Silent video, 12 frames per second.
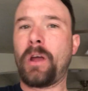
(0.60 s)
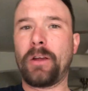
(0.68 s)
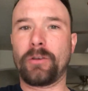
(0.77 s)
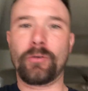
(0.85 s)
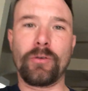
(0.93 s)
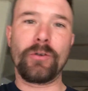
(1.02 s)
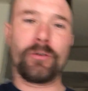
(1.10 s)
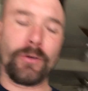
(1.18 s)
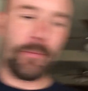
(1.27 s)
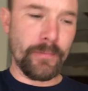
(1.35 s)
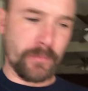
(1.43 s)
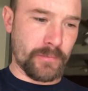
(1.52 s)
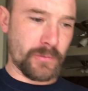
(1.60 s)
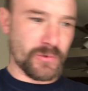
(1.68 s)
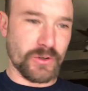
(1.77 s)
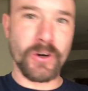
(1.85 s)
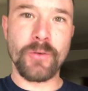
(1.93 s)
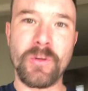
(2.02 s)
How you doing, YouTube?
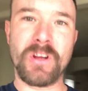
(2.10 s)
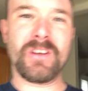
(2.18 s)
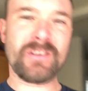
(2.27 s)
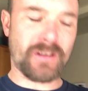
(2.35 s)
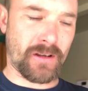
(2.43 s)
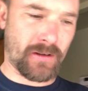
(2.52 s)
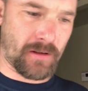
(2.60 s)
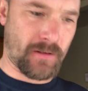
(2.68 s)
It's Archimedes.